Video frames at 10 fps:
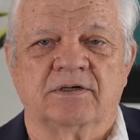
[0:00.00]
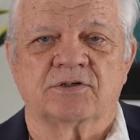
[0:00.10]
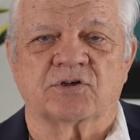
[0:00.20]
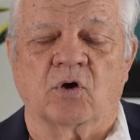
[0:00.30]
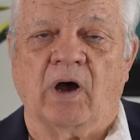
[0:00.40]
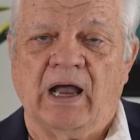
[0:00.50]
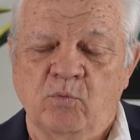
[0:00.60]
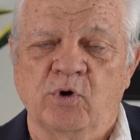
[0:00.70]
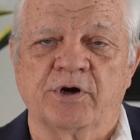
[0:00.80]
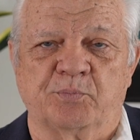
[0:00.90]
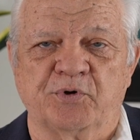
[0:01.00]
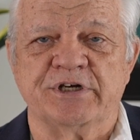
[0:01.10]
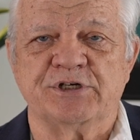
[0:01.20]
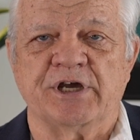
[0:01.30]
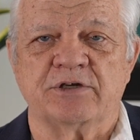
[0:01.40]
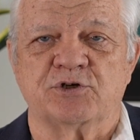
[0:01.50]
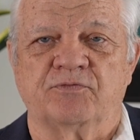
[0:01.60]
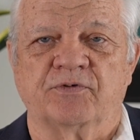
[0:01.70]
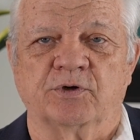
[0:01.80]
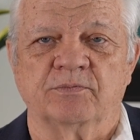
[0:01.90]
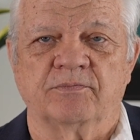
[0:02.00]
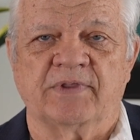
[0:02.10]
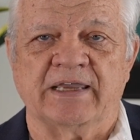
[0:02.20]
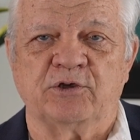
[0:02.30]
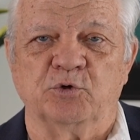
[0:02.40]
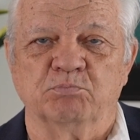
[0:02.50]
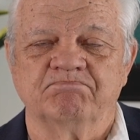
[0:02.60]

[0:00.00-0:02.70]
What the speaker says: So I would appreciate your vote. Thank you.